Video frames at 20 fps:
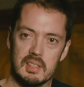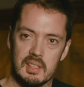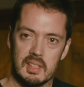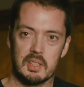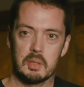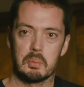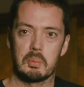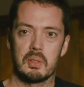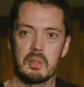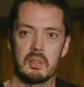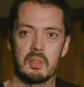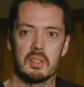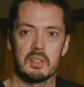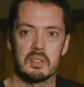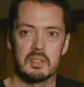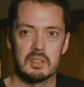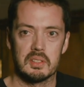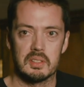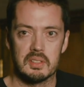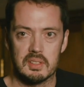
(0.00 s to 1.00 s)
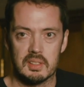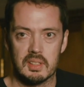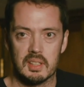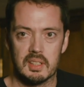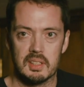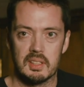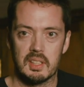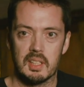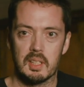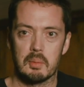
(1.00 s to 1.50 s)
experience.
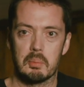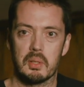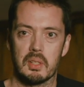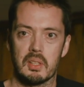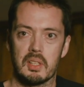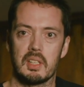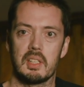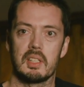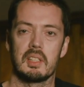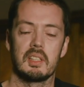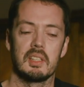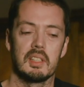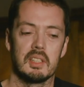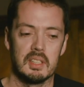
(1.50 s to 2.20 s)
Like a dinner party